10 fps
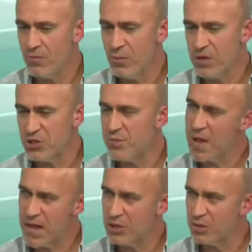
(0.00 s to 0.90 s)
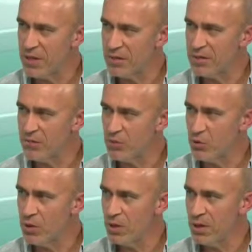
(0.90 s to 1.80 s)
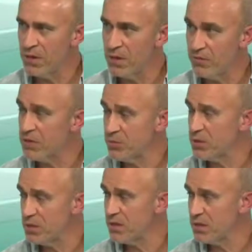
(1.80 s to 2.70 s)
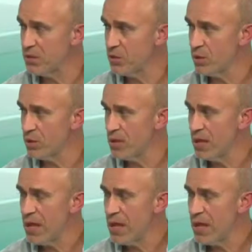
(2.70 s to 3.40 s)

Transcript: information management, if you will, that Facebook's had to deal with.